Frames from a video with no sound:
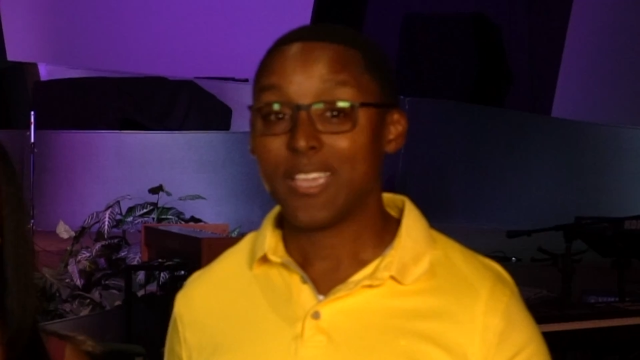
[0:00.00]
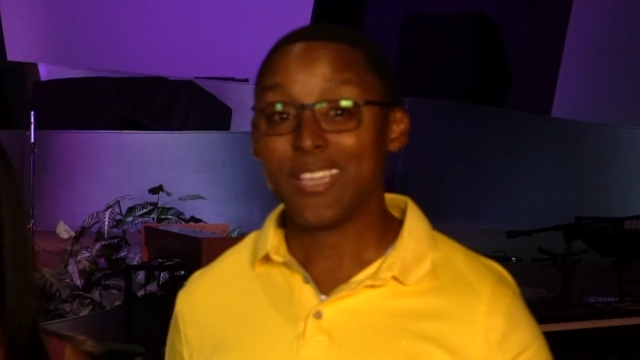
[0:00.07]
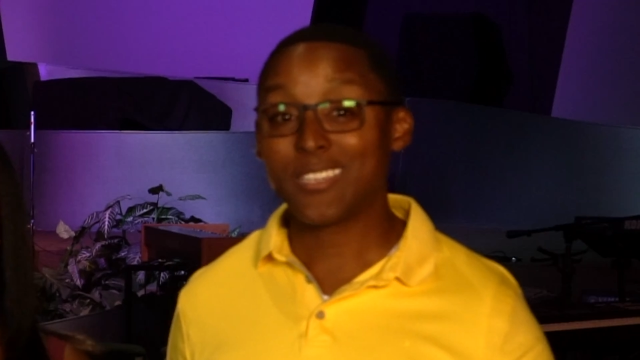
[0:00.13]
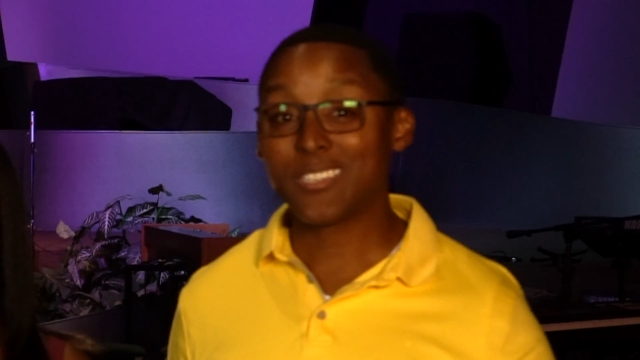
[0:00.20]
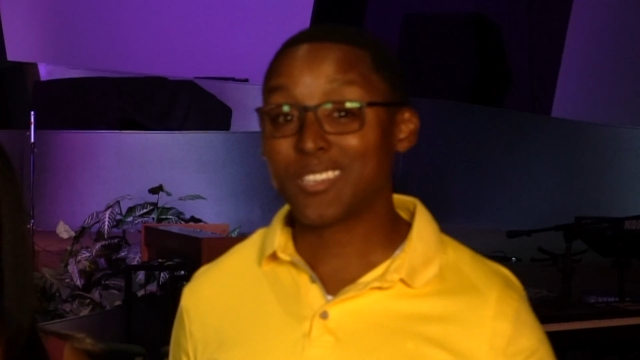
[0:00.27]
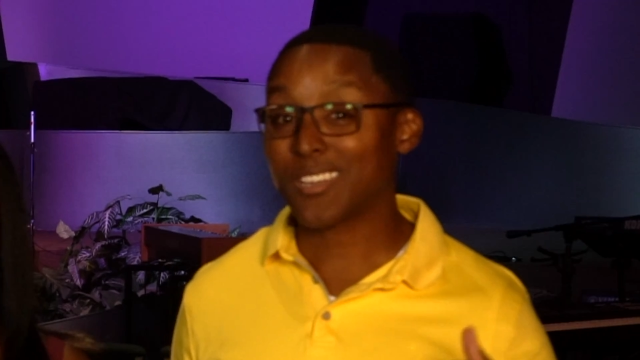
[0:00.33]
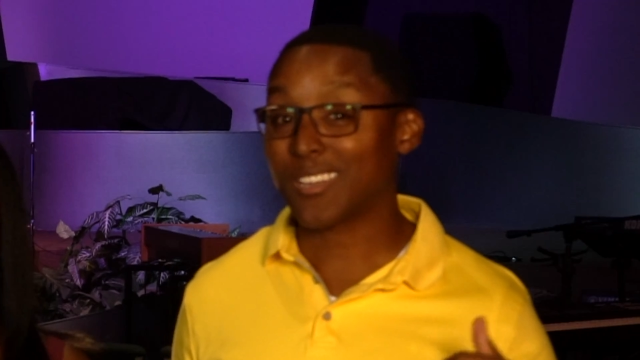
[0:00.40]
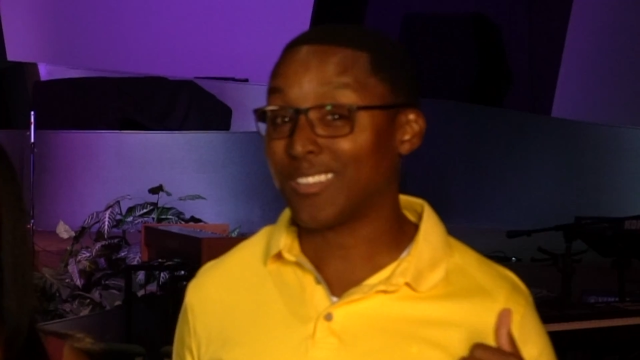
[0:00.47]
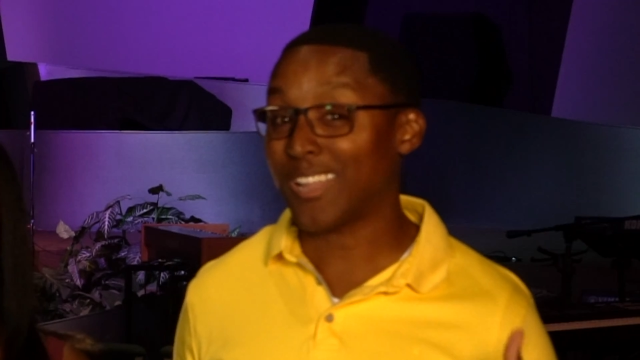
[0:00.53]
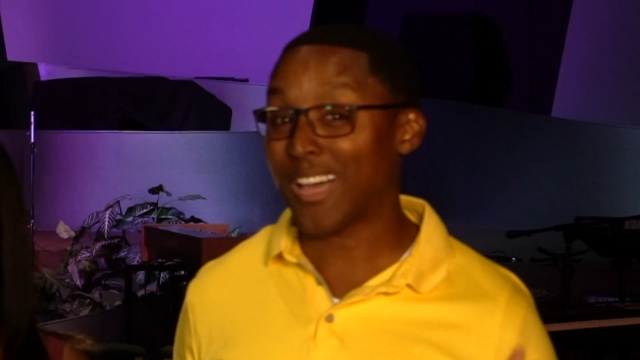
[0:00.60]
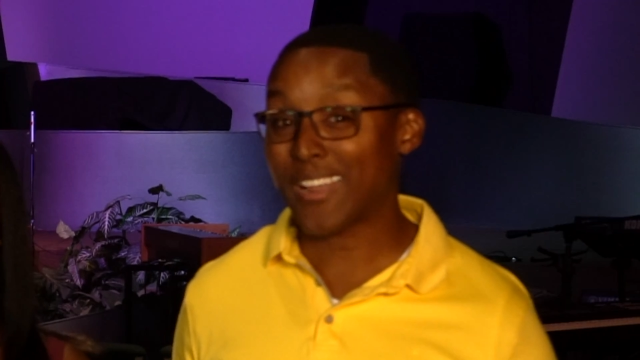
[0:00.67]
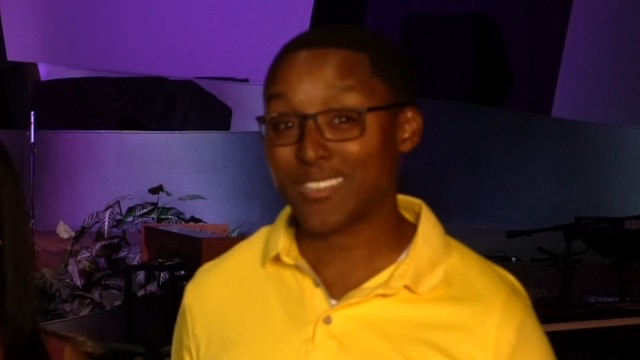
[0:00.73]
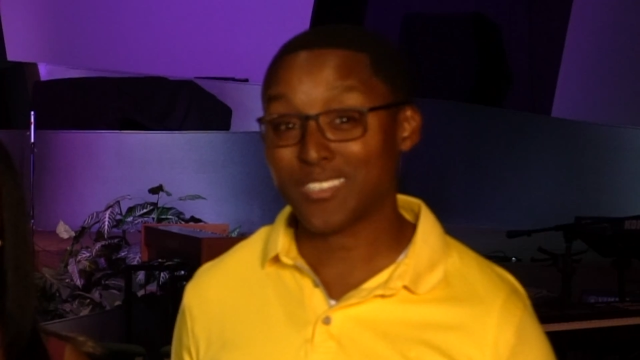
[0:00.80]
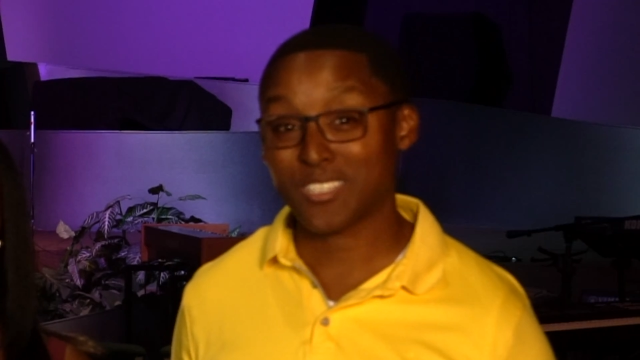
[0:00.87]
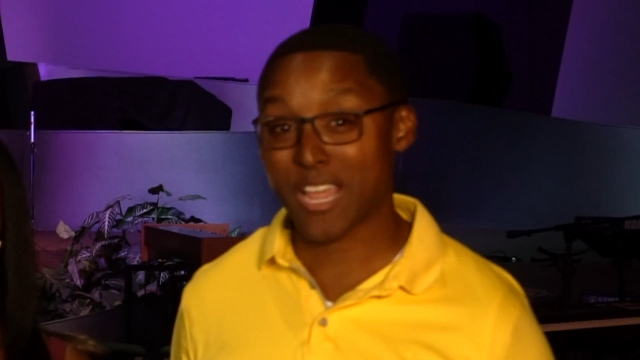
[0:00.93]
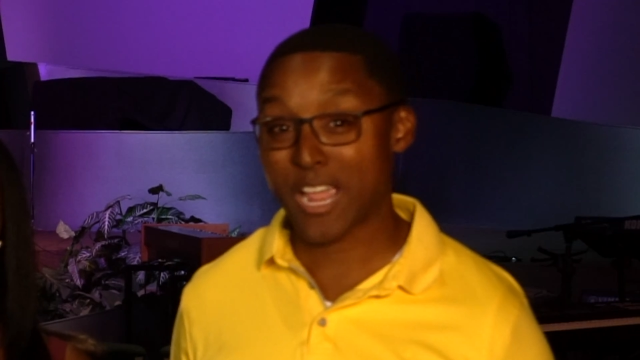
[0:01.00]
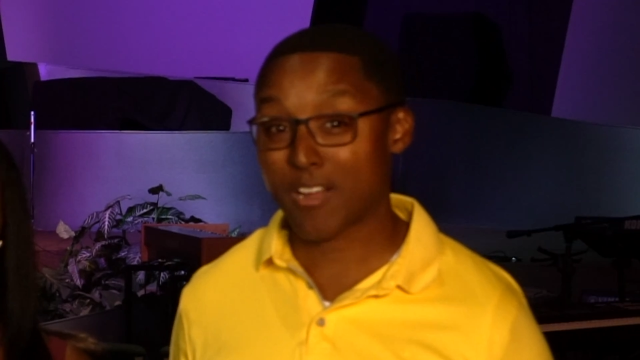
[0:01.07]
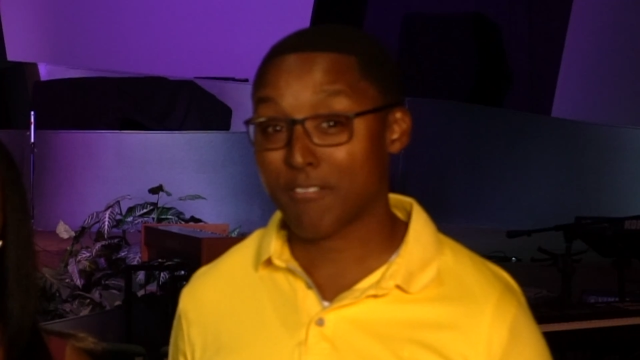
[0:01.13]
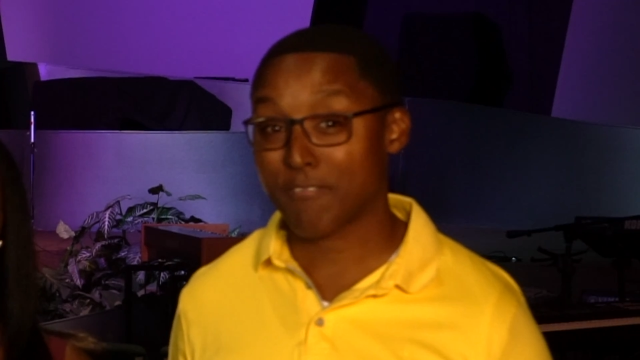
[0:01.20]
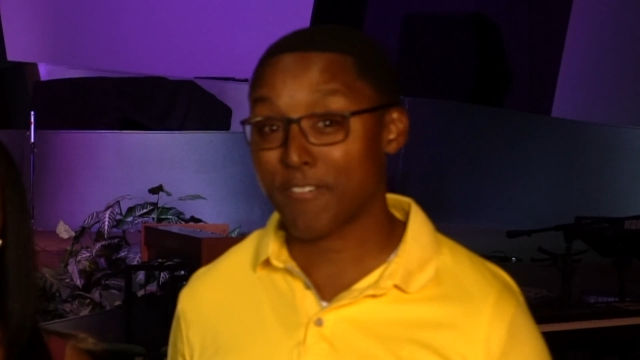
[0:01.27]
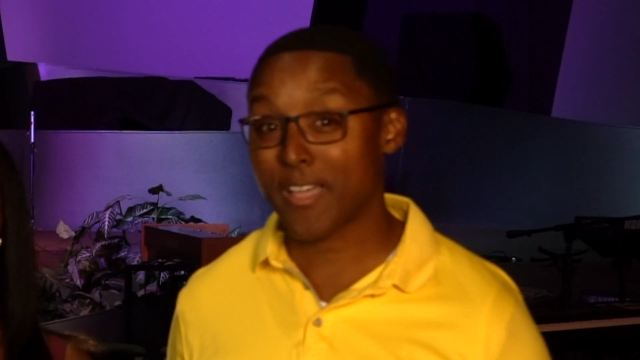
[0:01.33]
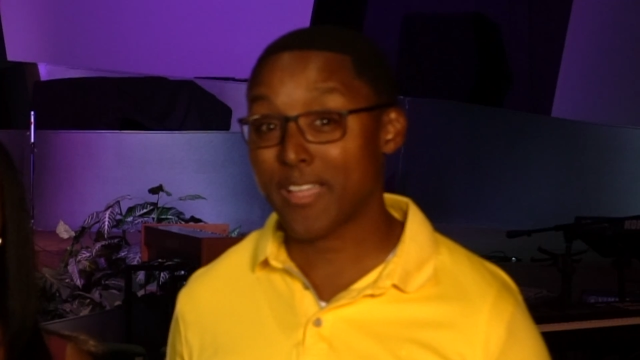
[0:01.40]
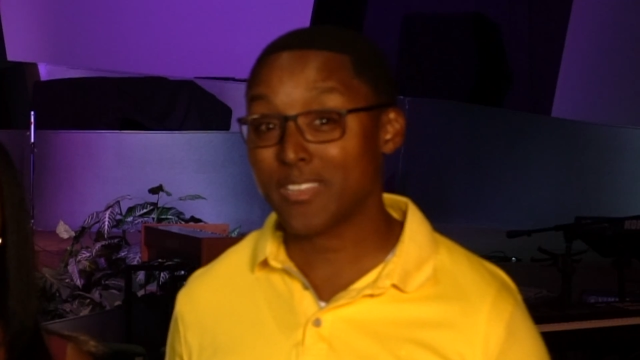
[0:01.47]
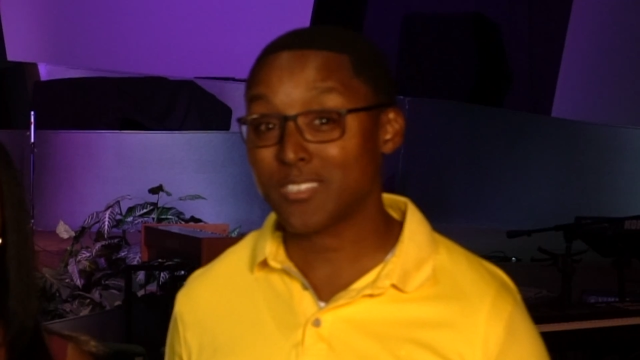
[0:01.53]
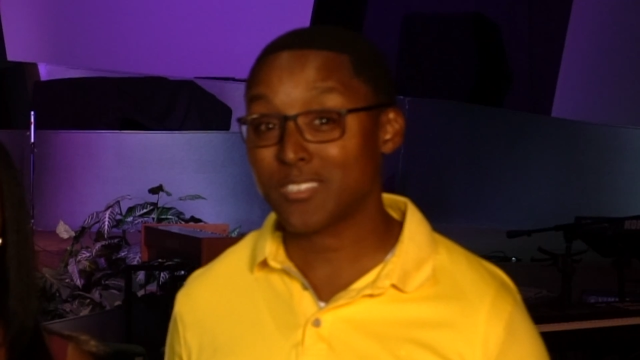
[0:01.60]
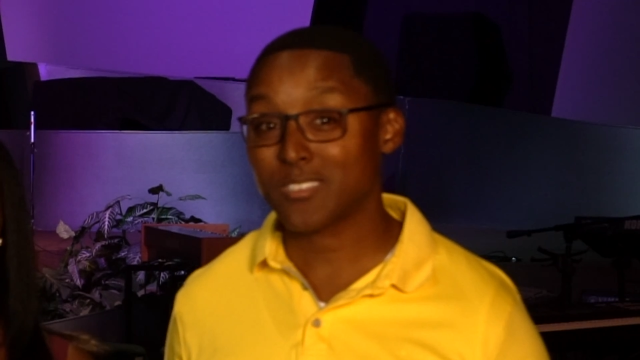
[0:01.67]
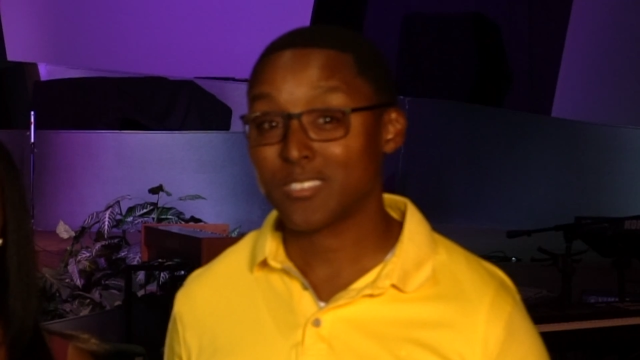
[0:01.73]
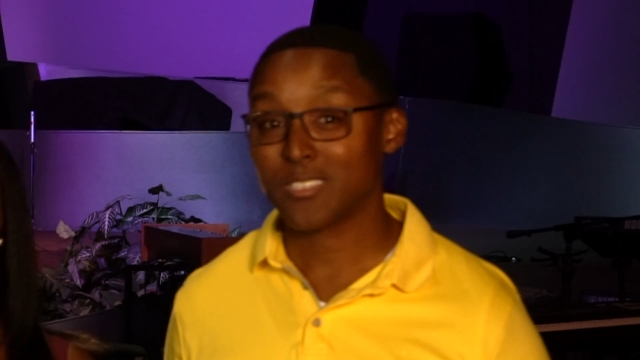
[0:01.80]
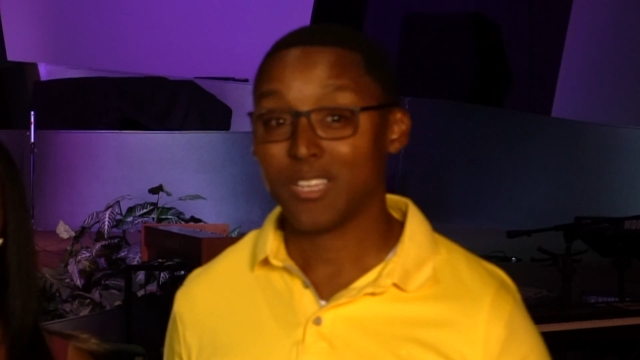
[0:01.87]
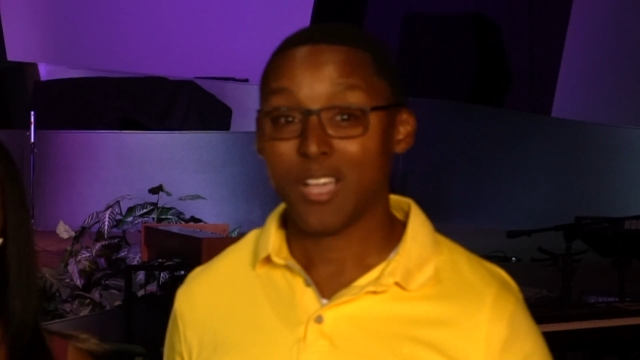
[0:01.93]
It took a lot of sacrifice,